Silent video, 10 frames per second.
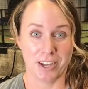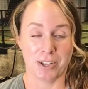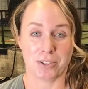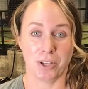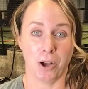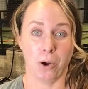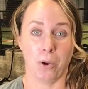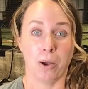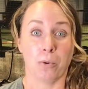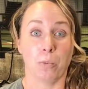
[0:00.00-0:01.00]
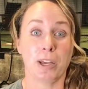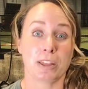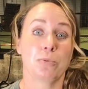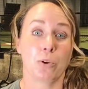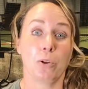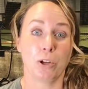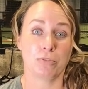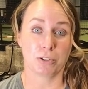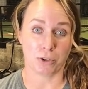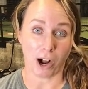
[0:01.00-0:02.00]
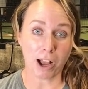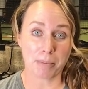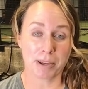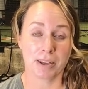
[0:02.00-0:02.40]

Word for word: So with a rollover drop,